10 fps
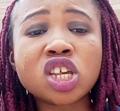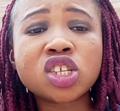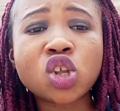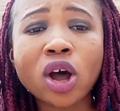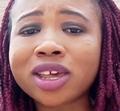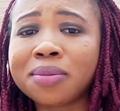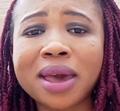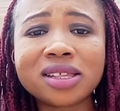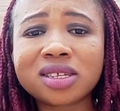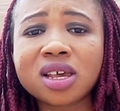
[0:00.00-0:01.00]
this
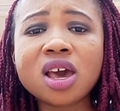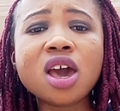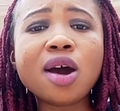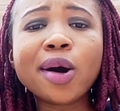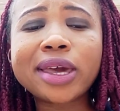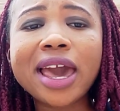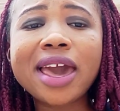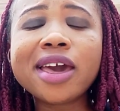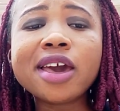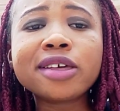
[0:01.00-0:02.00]
document.
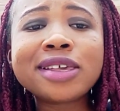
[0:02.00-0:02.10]
Okay?